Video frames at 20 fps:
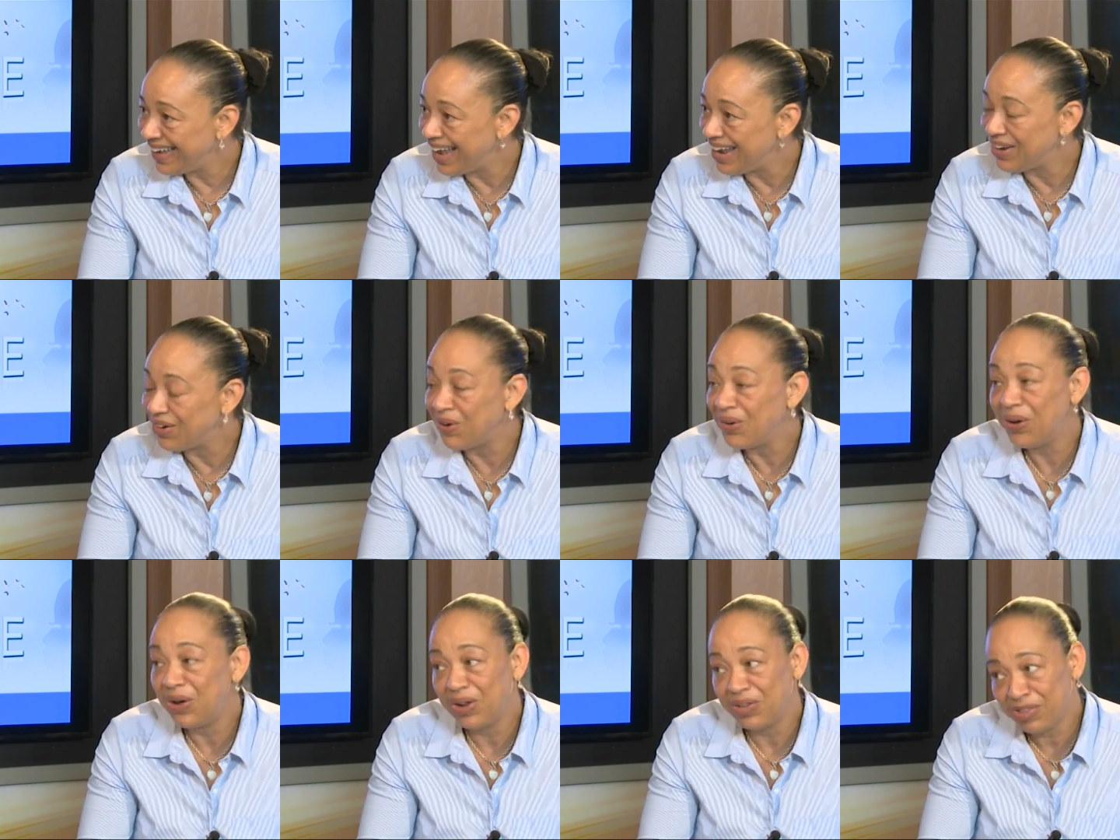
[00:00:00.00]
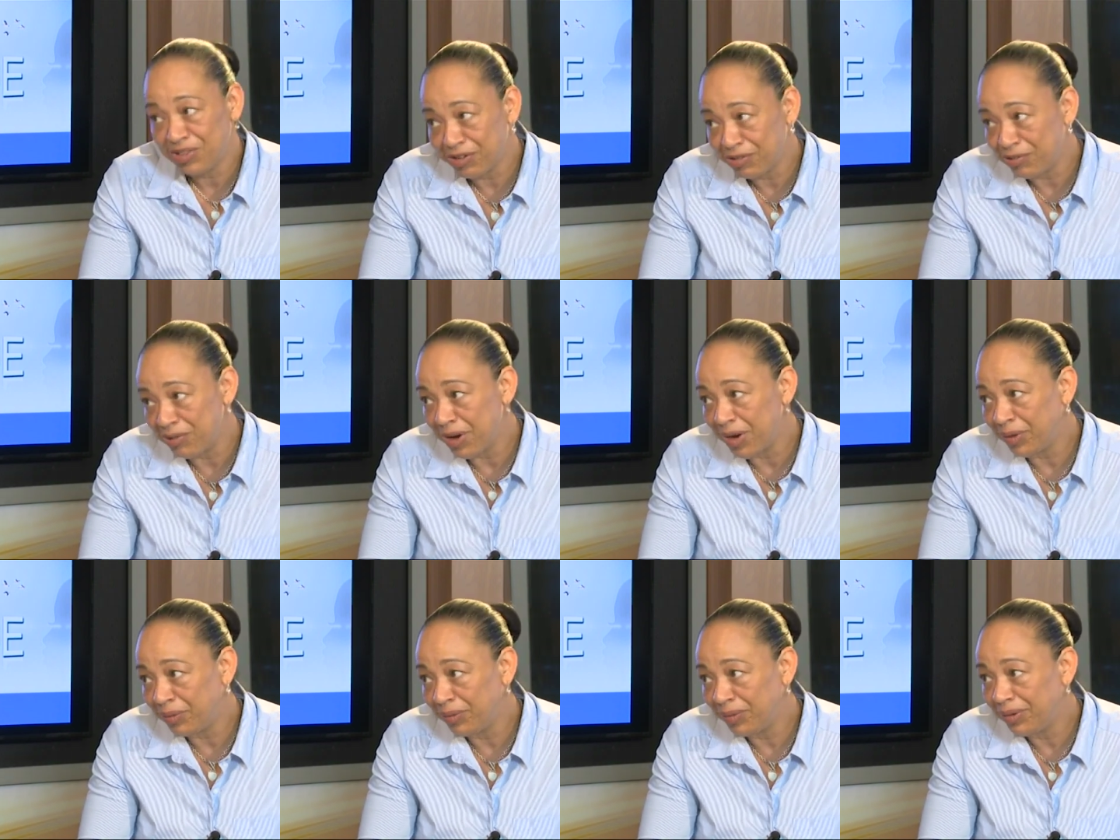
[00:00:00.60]
and not on the
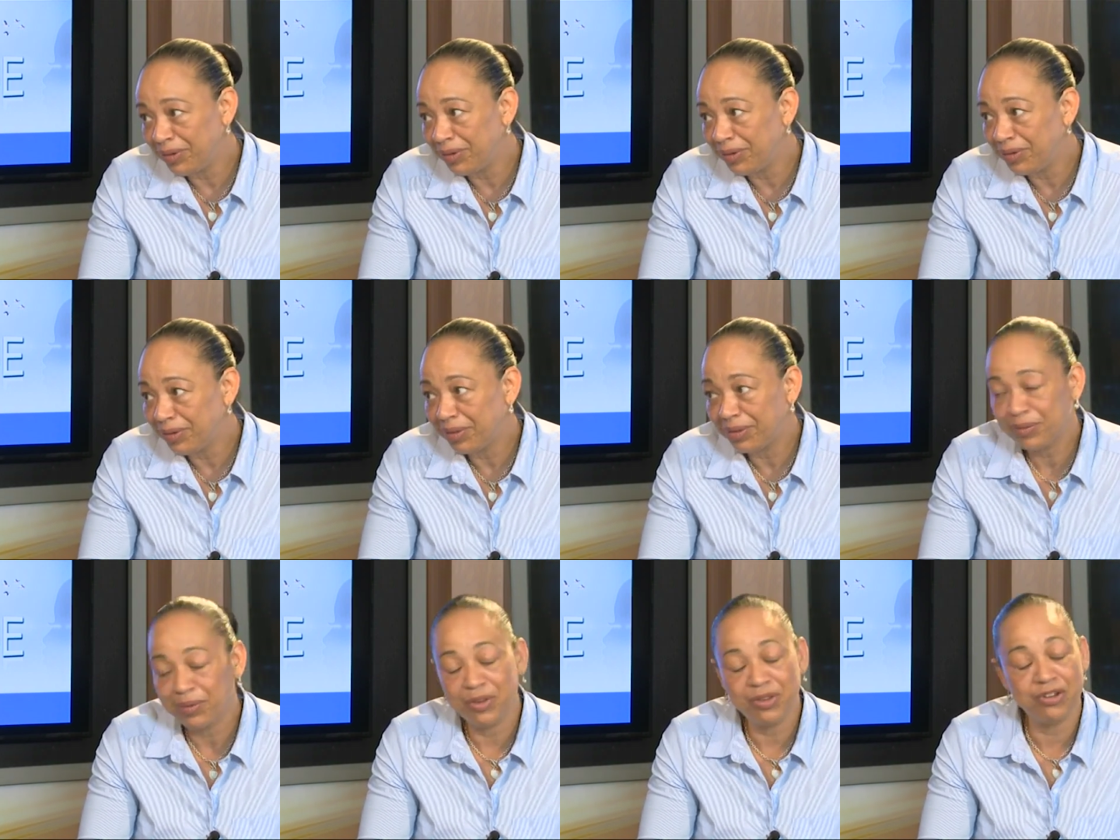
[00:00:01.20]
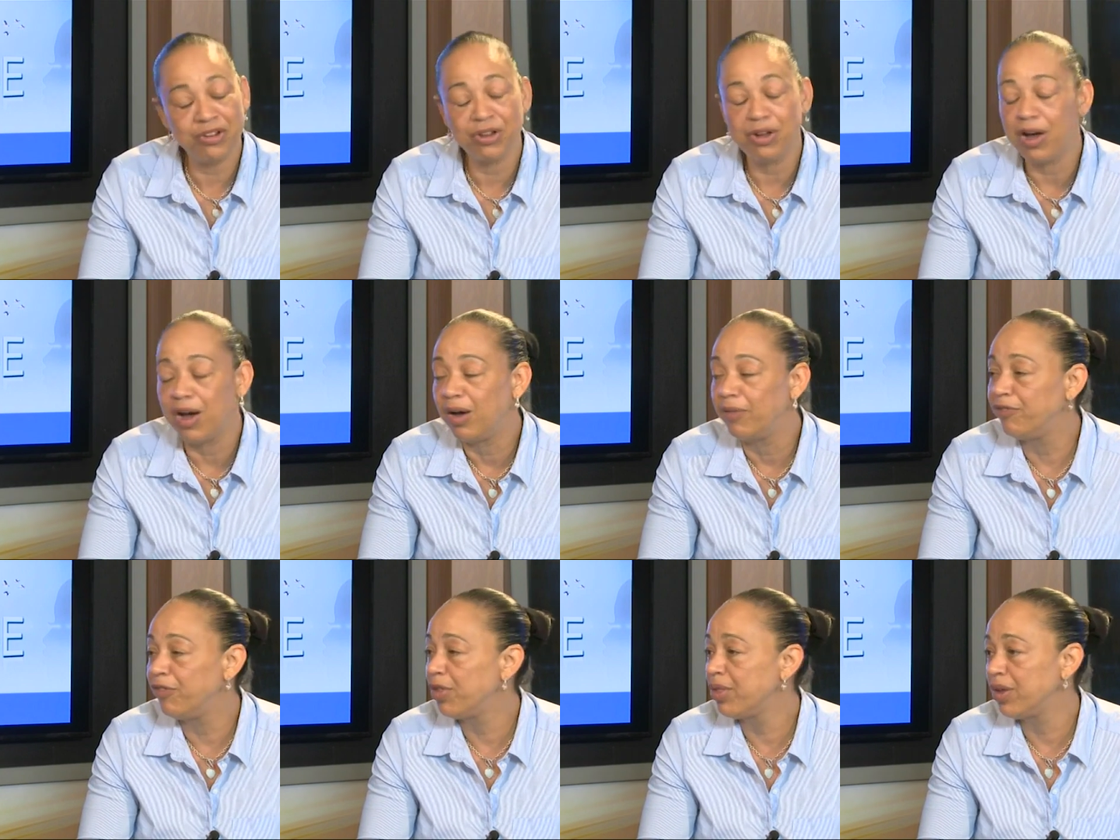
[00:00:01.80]
ground, because she
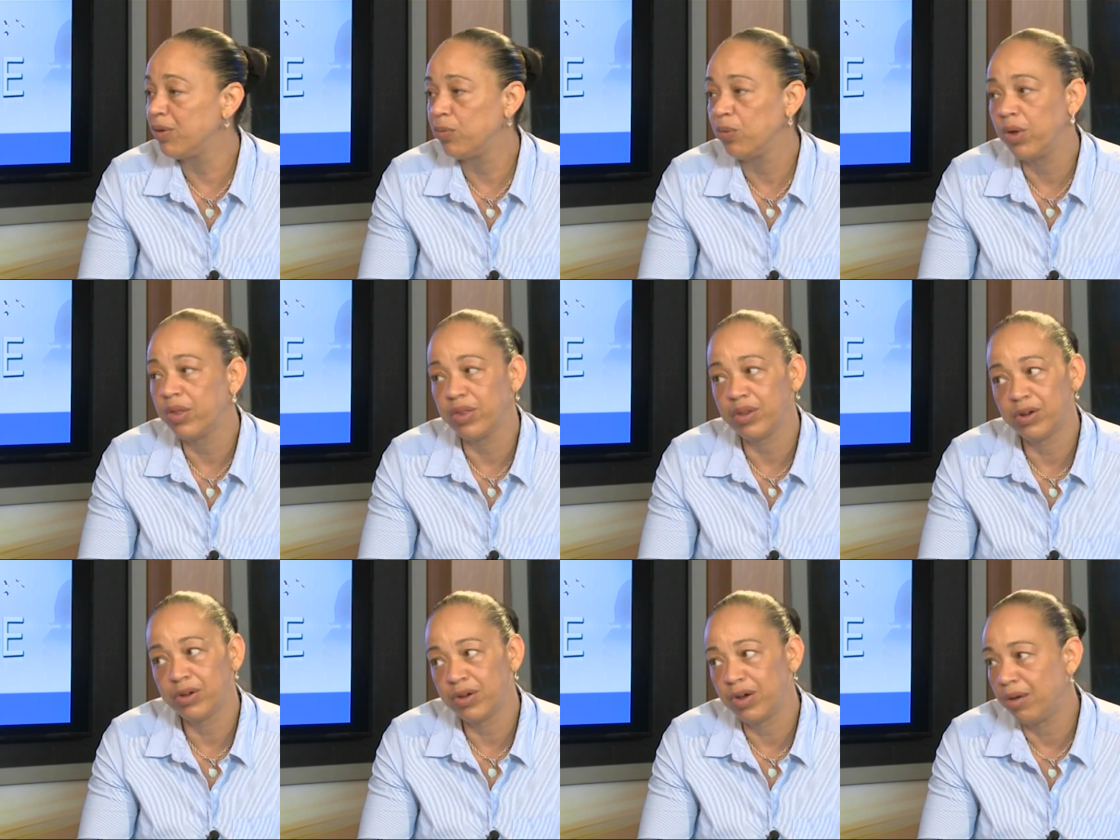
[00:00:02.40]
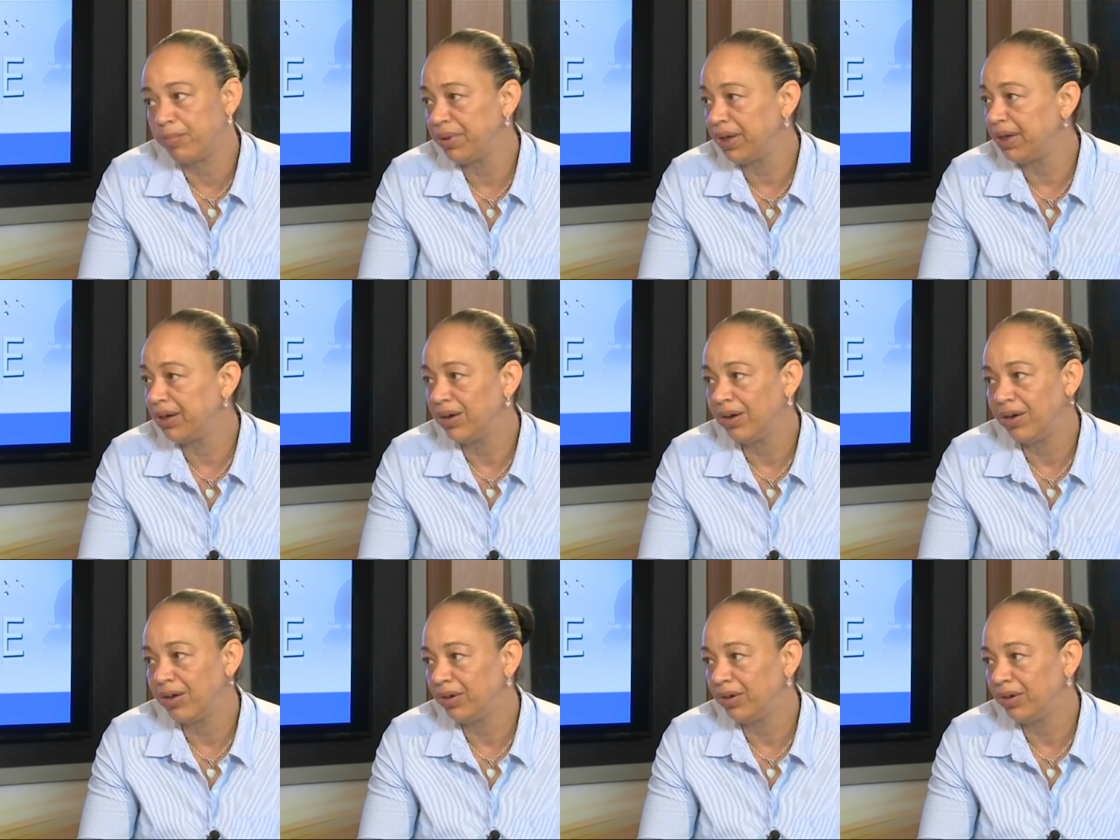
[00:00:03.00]
obviously wasn't coming